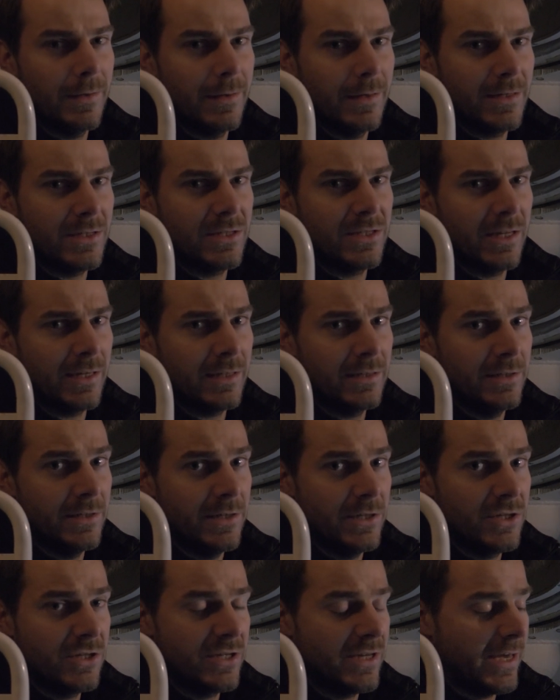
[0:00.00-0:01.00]
exactly
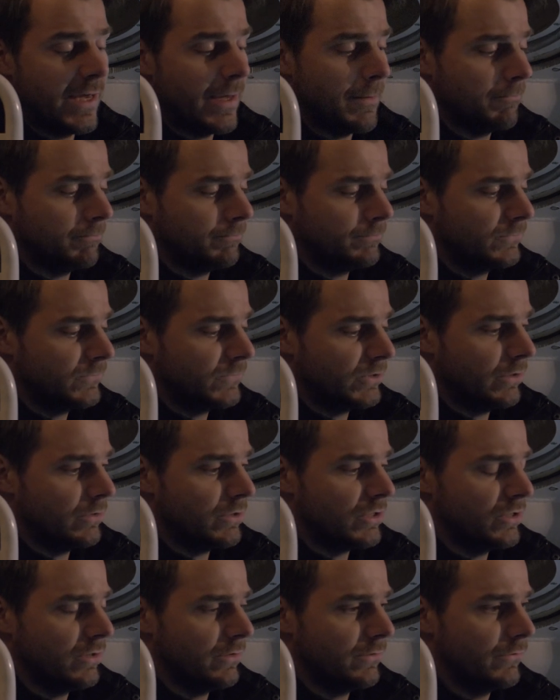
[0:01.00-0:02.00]
the same, so
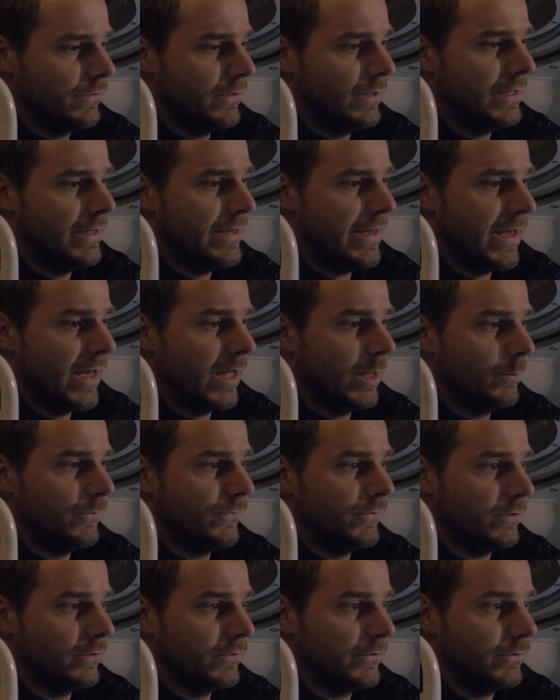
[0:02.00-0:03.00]
it's not really
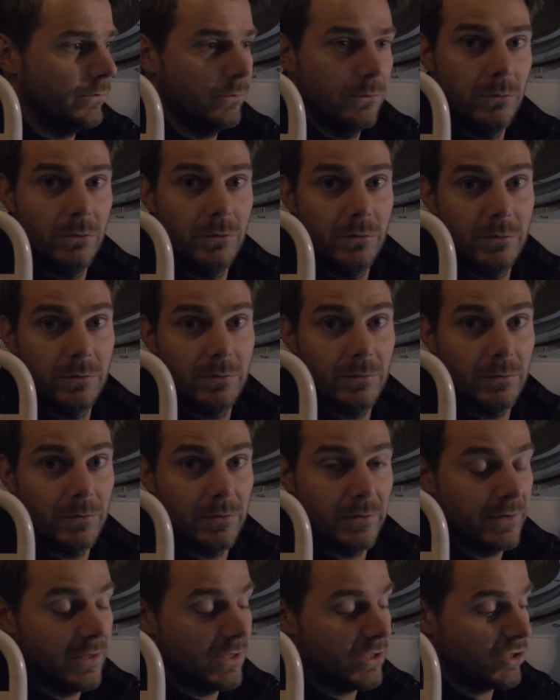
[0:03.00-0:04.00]
helpful to
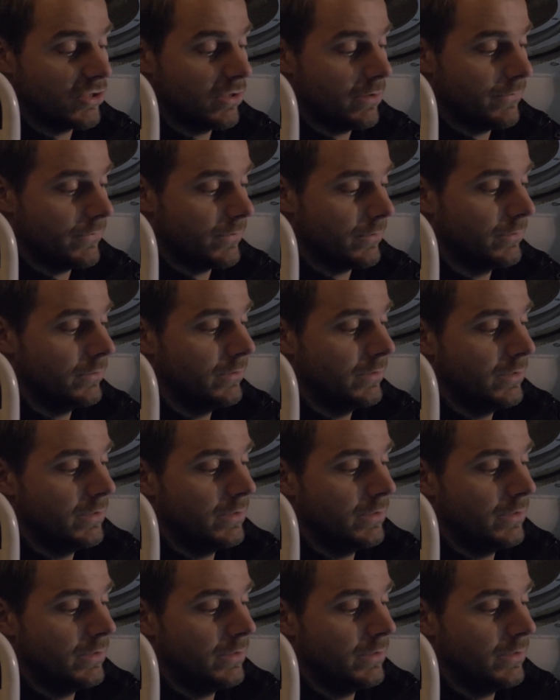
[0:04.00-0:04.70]
discover,